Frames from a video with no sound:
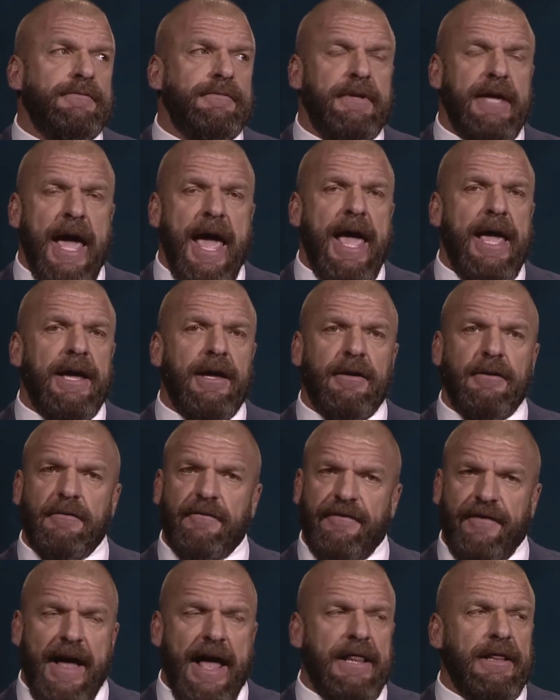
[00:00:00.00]
gang
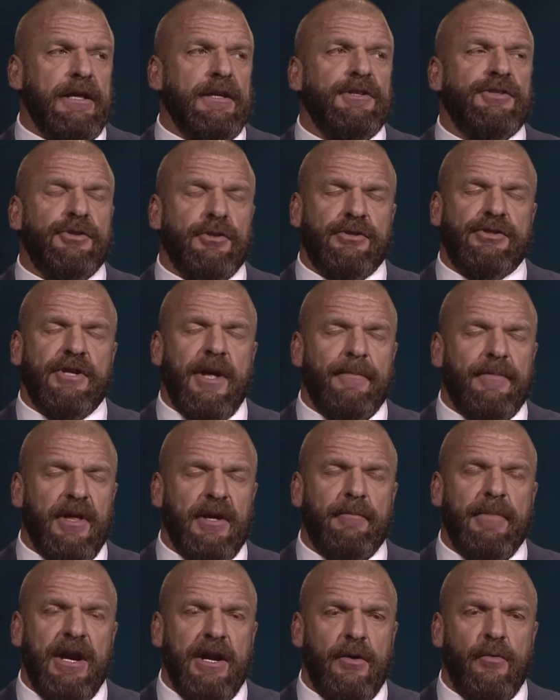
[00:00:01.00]
violence or
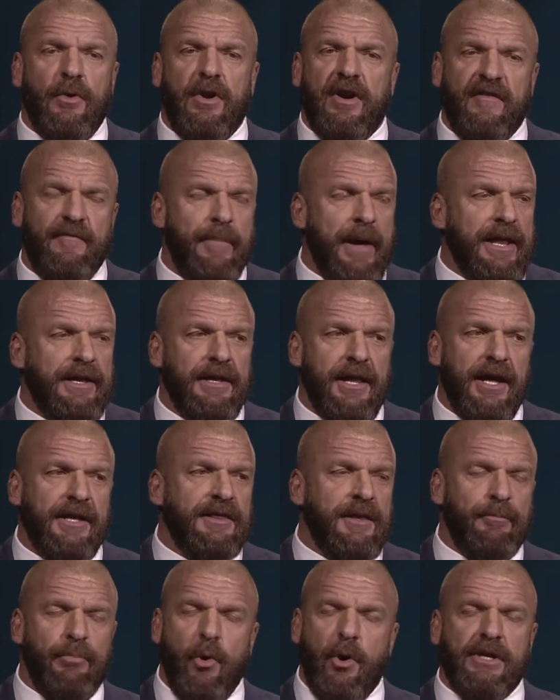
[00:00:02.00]
something, but it would have been like
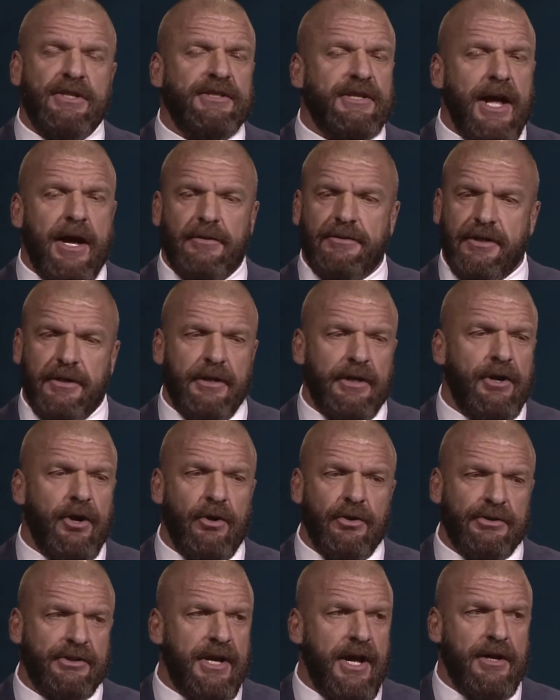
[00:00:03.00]
the Boy Scouts and the
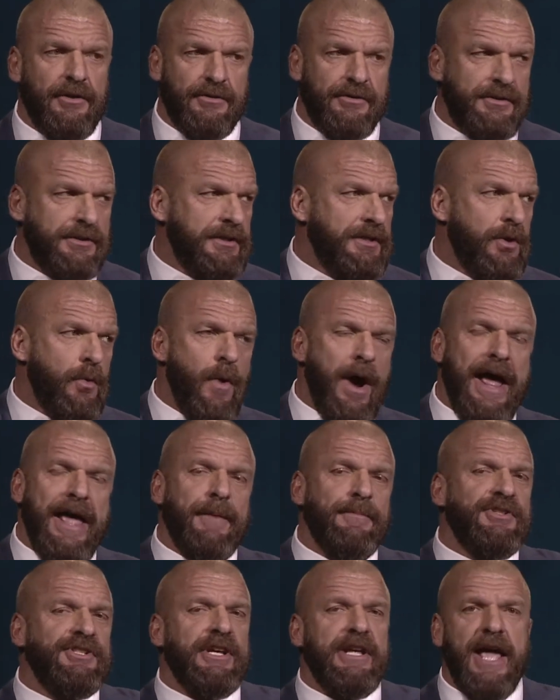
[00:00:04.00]
Girl Scouts and the
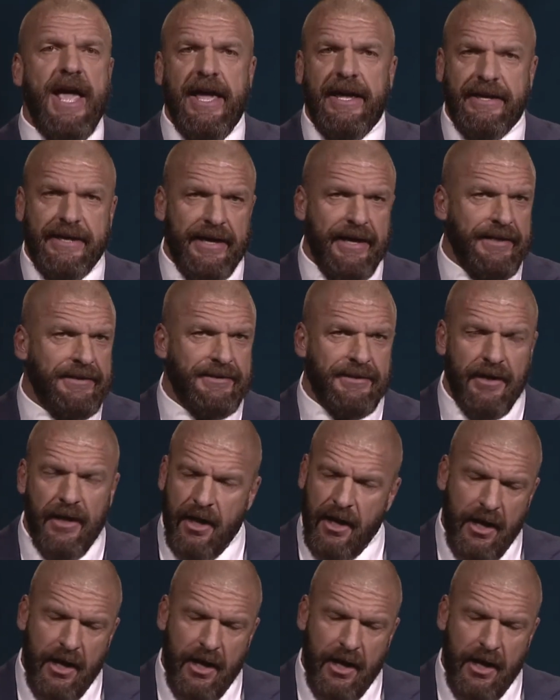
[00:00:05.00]
YMCA kids.